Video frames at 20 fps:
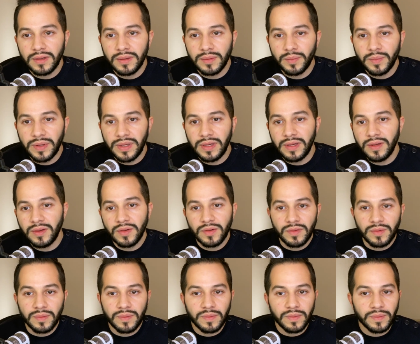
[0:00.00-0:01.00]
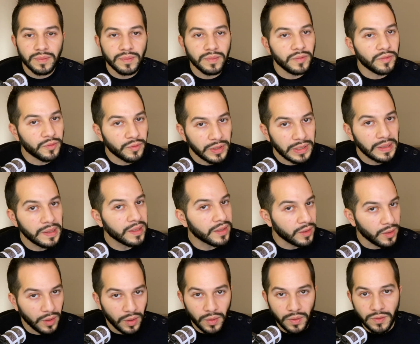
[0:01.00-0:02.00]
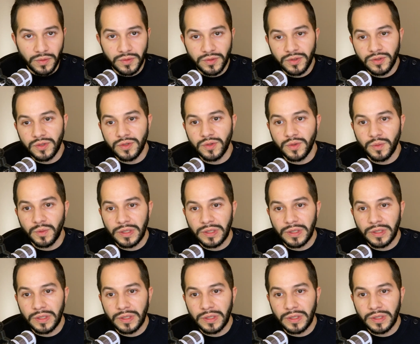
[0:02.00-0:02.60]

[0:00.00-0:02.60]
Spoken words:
be really close to